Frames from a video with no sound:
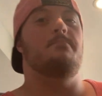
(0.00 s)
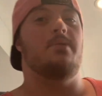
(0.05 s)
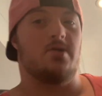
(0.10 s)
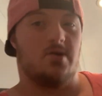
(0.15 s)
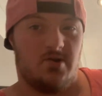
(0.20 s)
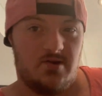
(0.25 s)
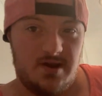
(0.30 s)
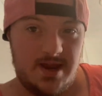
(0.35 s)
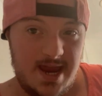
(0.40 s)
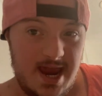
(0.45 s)

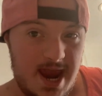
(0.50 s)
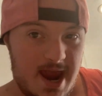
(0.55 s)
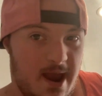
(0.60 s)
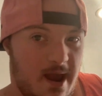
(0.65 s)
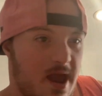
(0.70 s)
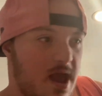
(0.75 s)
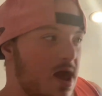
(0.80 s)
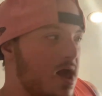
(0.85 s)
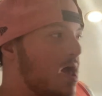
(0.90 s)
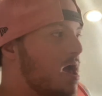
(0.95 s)
party.
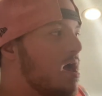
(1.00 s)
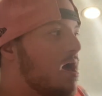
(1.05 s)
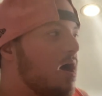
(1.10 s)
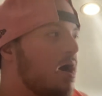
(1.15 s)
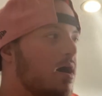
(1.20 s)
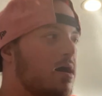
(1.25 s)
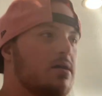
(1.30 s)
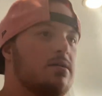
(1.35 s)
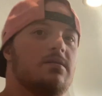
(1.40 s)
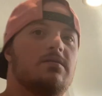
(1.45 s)

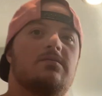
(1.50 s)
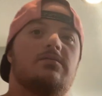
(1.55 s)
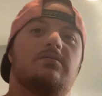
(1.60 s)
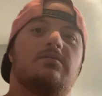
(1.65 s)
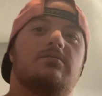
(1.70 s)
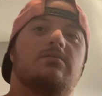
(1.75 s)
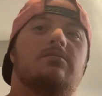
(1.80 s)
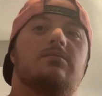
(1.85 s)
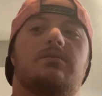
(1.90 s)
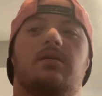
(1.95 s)

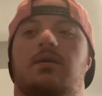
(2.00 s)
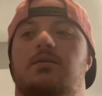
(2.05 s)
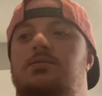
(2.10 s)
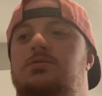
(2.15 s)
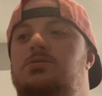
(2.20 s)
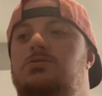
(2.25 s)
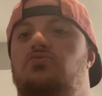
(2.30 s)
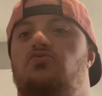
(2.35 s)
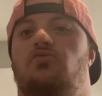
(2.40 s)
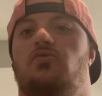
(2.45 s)

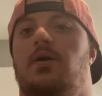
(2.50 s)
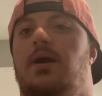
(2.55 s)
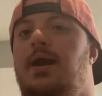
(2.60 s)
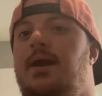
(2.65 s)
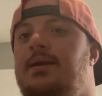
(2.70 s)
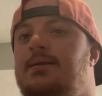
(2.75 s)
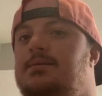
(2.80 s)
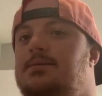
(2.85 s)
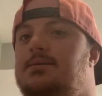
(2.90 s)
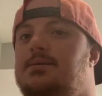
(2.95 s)
That's
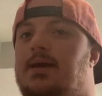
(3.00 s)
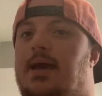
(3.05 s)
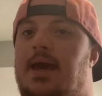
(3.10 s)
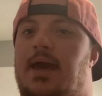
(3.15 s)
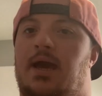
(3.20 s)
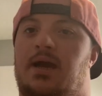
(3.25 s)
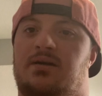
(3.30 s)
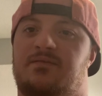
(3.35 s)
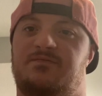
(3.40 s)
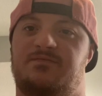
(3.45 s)
right
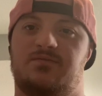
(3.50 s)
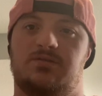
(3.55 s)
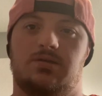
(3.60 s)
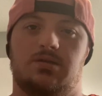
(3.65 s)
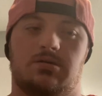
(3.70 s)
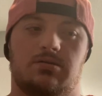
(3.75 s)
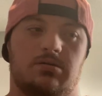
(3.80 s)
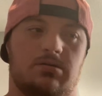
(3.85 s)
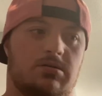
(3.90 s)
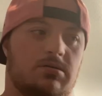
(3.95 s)

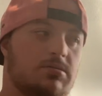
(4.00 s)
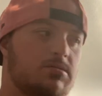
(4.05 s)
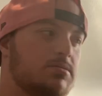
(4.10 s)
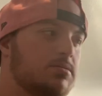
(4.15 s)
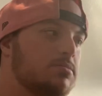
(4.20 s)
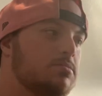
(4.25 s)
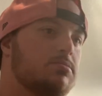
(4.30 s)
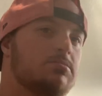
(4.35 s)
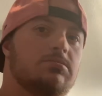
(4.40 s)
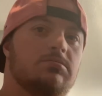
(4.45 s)
after
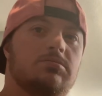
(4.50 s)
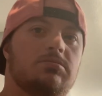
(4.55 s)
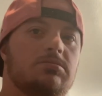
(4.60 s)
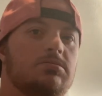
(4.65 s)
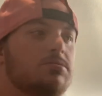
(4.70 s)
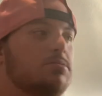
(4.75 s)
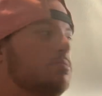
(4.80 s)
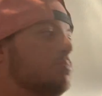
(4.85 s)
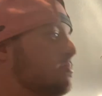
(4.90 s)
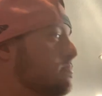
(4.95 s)

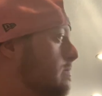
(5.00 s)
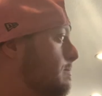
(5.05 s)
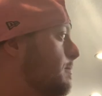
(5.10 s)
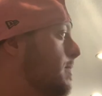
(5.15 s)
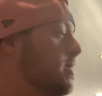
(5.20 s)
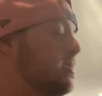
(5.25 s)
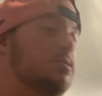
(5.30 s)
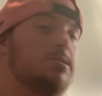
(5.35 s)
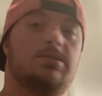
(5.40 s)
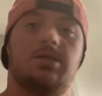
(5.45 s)

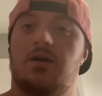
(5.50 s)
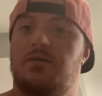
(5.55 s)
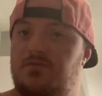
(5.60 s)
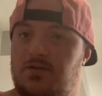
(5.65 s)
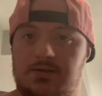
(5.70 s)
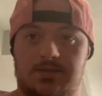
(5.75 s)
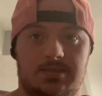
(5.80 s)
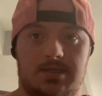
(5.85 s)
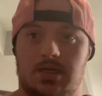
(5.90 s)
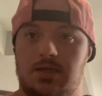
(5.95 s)
my stuff
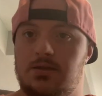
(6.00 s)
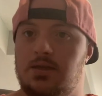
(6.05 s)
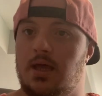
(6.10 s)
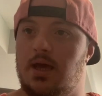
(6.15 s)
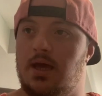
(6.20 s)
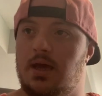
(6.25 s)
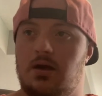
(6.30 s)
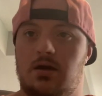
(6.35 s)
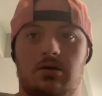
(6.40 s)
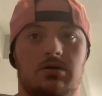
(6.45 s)
is in
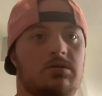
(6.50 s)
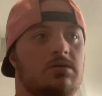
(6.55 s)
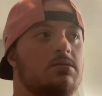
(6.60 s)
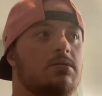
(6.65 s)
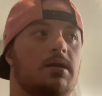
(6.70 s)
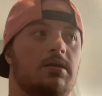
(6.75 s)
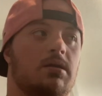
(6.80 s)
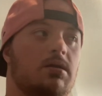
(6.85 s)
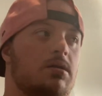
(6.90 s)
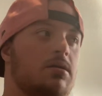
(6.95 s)
there
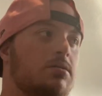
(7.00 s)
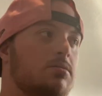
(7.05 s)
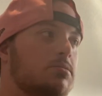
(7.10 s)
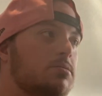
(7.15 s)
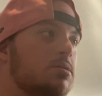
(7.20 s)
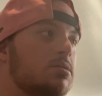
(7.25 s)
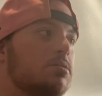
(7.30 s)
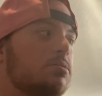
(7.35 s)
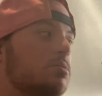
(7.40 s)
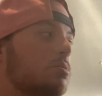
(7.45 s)

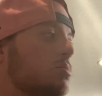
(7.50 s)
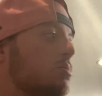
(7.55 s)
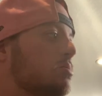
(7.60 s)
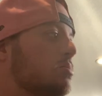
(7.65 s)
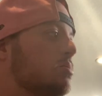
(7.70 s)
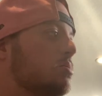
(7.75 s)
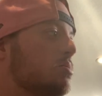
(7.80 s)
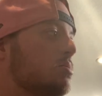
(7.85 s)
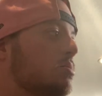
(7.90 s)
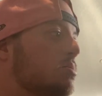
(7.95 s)
and
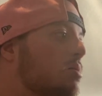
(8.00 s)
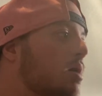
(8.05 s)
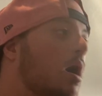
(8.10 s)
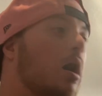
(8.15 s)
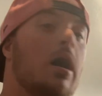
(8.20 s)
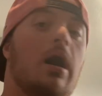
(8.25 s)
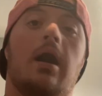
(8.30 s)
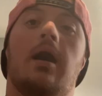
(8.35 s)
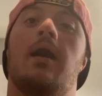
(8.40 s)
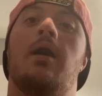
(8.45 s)

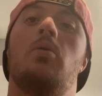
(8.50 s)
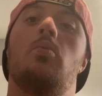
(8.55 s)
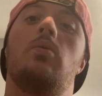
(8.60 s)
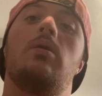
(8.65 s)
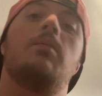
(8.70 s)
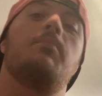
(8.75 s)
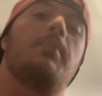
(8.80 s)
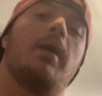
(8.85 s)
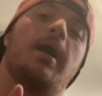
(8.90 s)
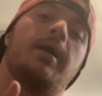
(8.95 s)
I
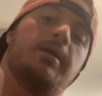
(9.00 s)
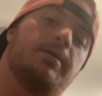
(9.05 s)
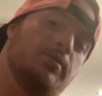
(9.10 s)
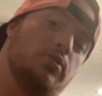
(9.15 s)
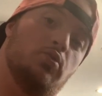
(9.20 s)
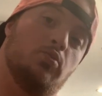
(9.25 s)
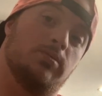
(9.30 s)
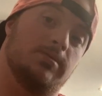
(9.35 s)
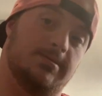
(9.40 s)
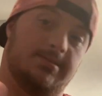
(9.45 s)
will buy a
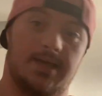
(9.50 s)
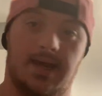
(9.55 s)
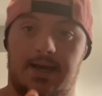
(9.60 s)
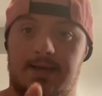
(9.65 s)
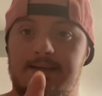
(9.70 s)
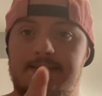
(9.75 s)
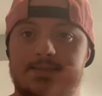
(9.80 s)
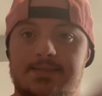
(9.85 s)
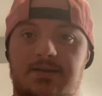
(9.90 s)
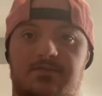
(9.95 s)
new
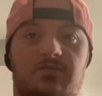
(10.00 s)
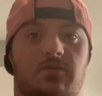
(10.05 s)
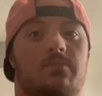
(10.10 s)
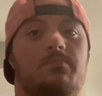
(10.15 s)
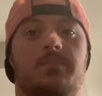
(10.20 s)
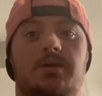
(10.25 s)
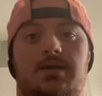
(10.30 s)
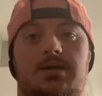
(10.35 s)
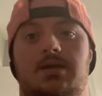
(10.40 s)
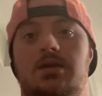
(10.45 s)
desk for
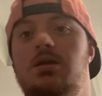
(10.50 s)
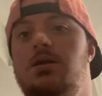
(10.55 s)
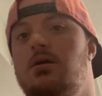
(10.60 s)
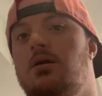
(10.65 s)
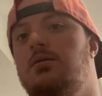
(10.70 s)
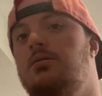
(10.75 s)
me,